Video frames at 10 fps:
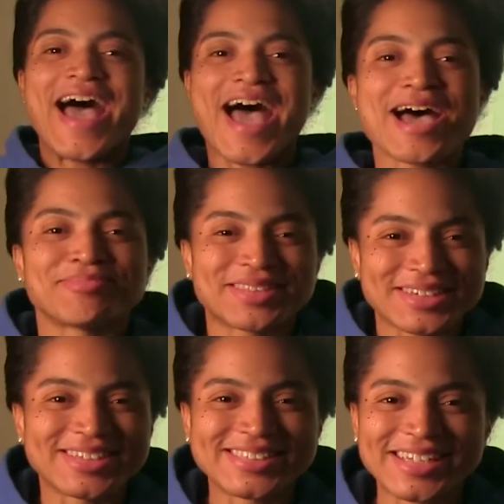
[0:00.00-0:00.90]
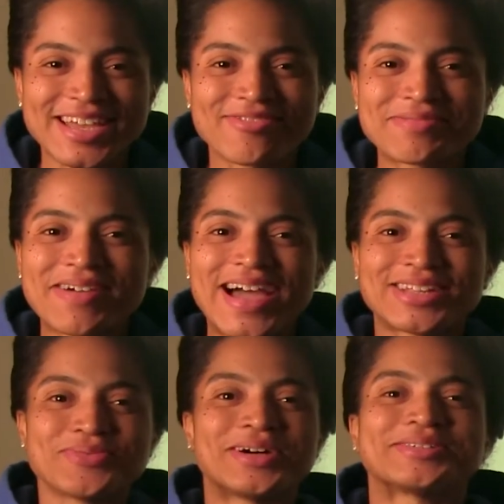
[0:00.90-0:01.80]
Happy Thursday,
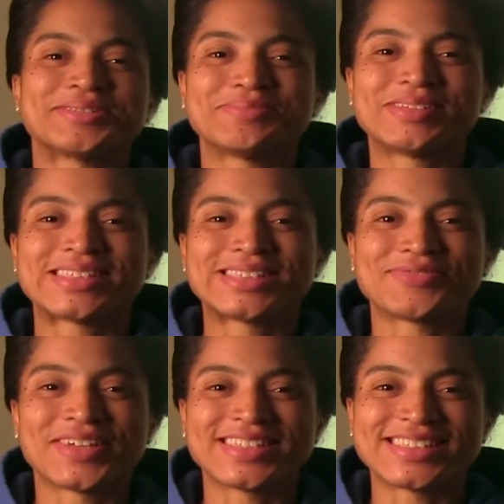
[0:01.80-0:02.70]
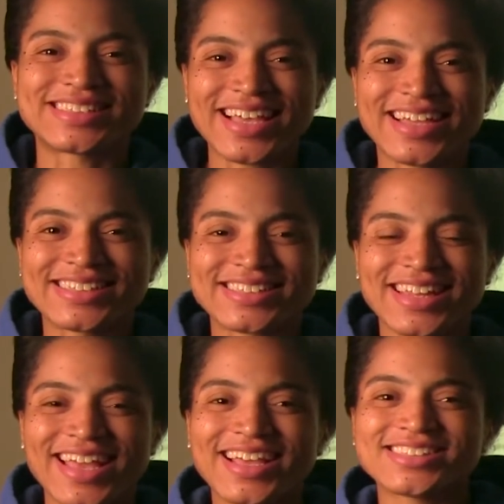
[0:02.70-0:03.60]
everybody. Welcome to Mrs. Finney's science
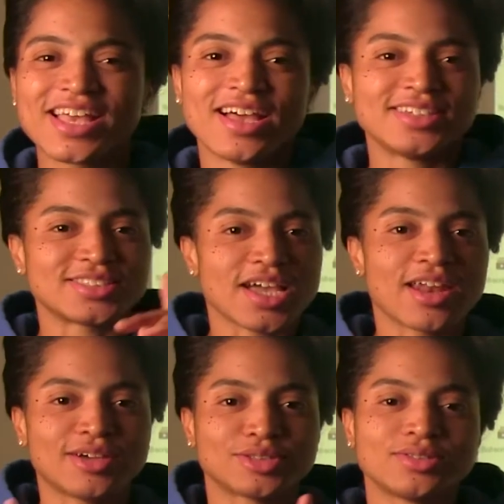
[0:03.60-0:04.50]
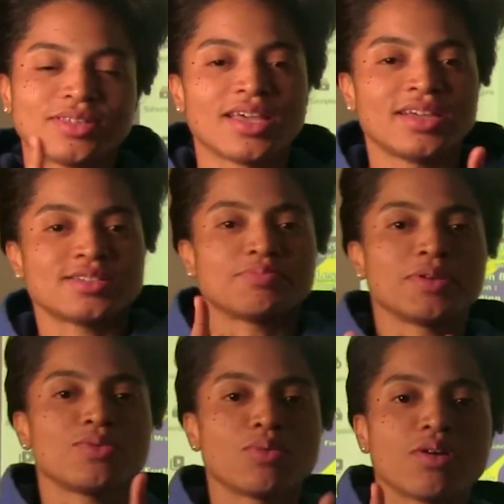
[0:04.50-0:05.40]
class. Shout out to the
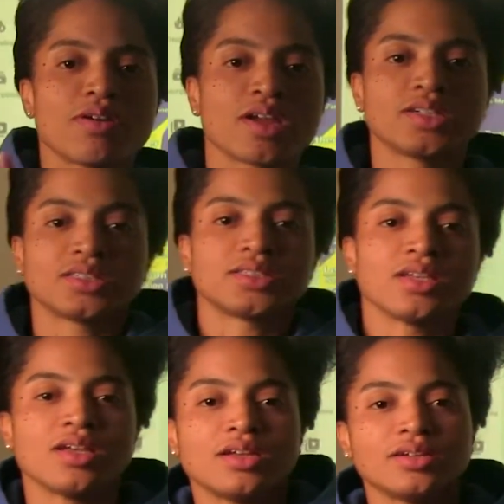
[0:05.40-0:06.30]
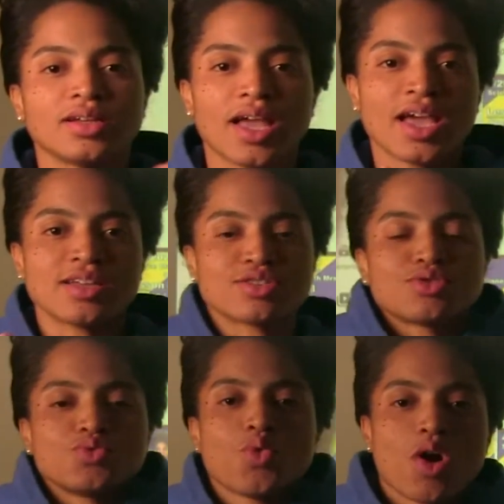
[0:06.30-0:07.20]
HB Warriors and
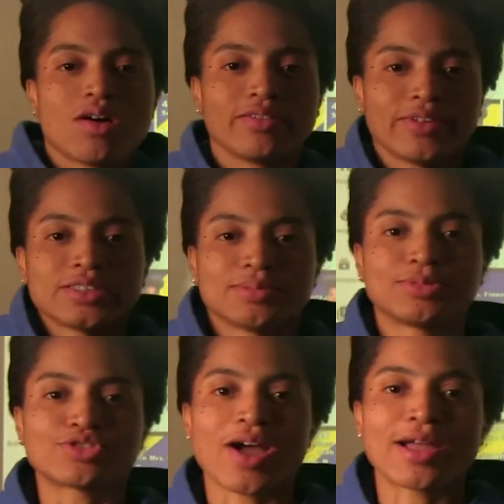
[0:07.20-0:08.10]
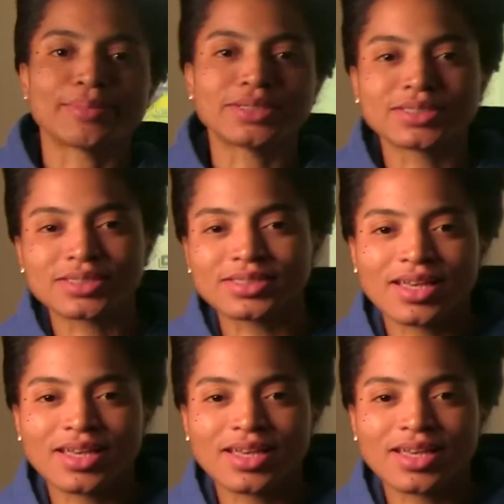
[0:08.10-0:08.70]
to all of our subscribers